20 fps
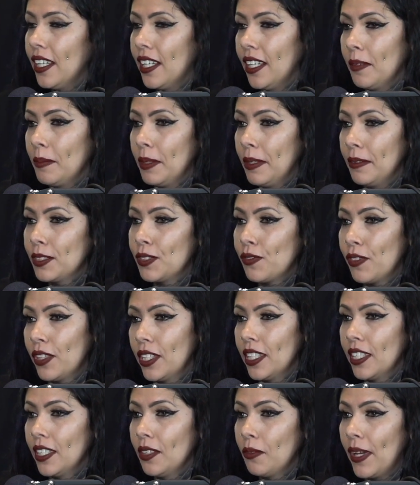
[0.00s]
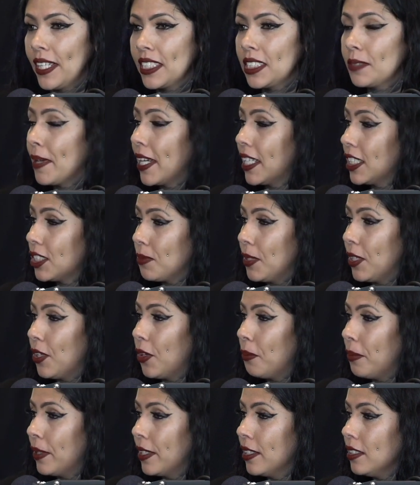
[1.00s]
and it was for the Waste Management
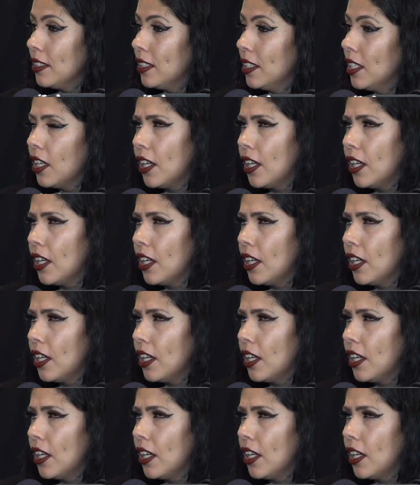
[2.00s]
Open.